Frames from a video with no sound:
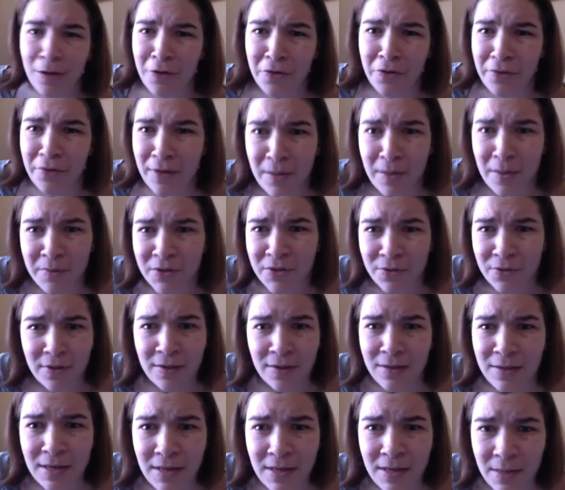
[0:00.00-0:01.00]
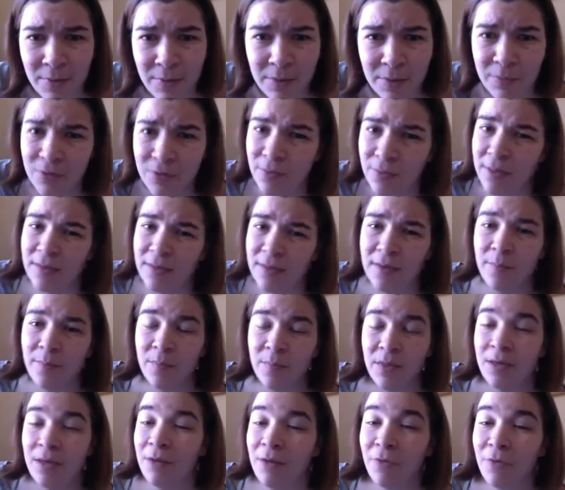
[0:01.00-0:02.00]
chemistry, the dynamic between them.
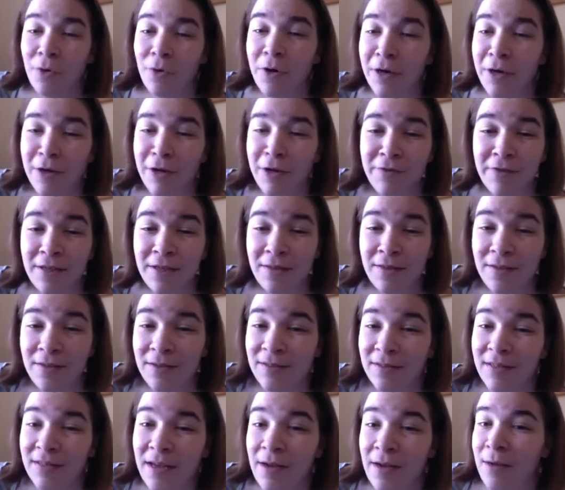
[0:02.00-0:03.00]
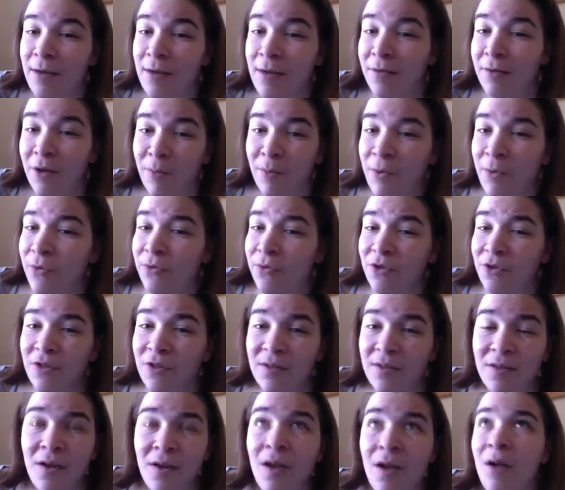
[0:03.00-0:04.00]
They never run out of anything to say, and they're both
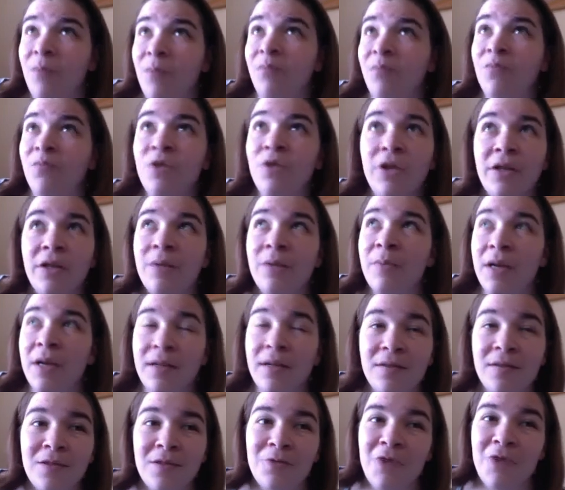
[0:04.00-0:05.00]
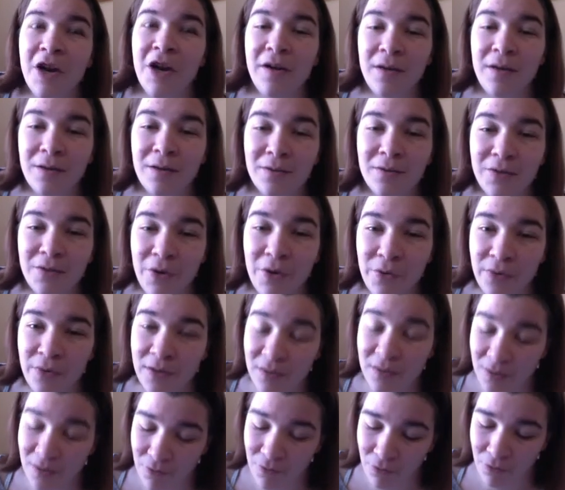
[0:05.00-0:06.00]
just brilliant minds in writing. So
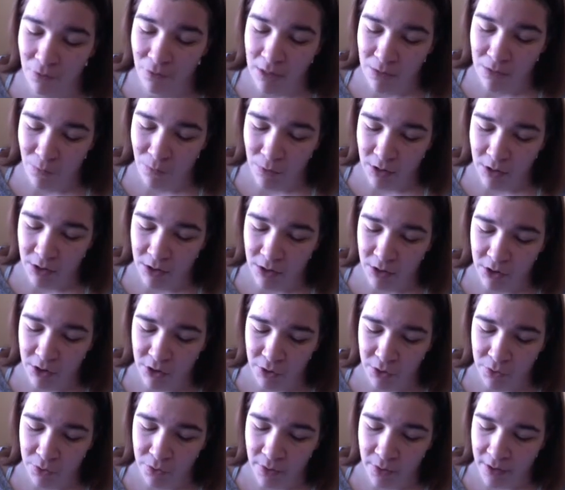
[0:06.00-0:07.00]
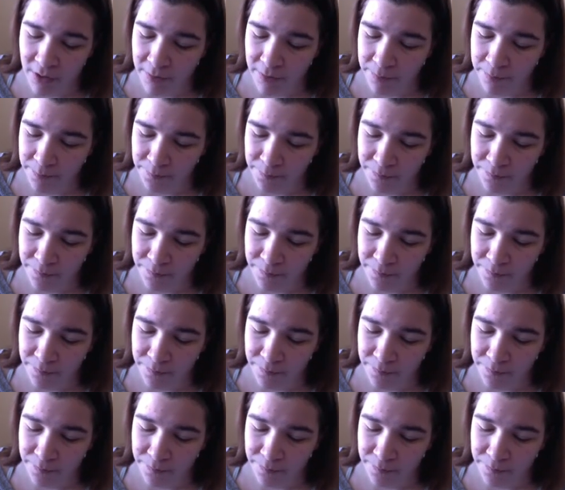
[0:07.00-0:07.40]
that's a great one to